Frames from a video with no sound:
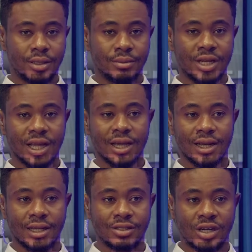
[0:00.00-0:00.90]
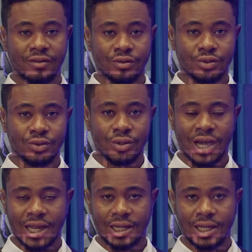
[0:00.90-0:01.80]
Dakada traveled to
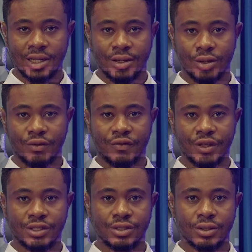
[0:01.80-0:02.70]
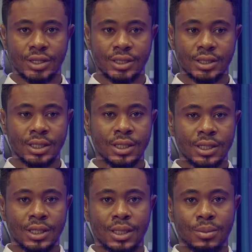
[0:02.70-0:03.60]
Heartland in the other fixture,
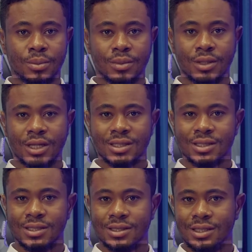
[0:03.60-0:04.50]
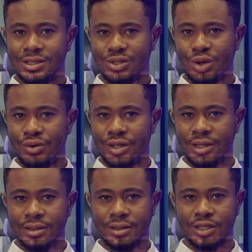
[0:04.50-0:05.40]
and there's the
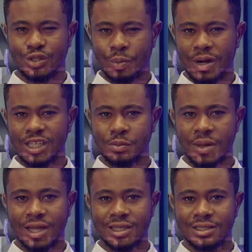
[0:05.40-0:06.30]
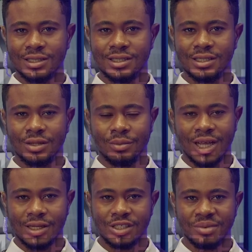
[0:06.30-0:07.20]
story, the surprise package this season,
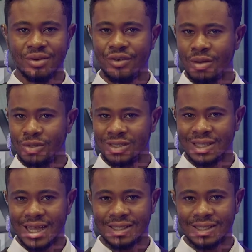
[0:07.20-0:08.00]
Blind, has been Remo Stars.